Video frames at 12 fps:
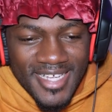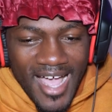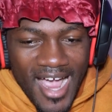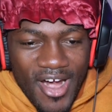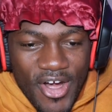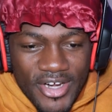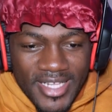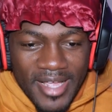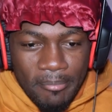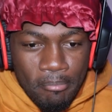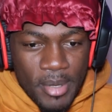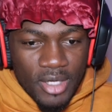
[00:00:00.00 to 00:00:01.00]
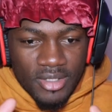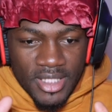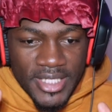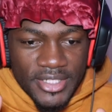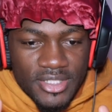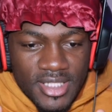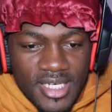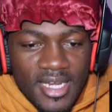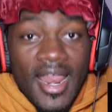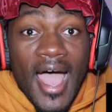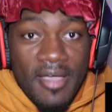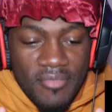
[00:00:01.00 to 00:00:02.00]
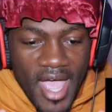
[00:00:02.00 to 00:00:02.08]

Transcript: I heard they built literally live